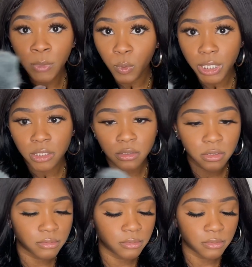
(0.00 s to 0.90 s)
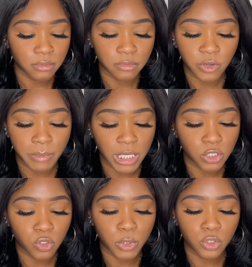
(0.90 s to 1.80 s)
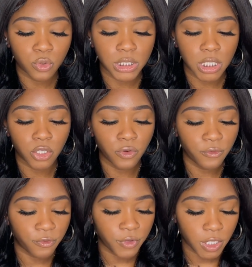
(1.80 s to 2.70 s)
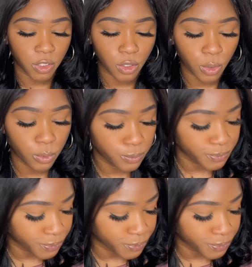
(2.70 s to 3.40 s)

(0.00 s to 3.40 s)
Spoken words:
the wind from making so much noise in your video.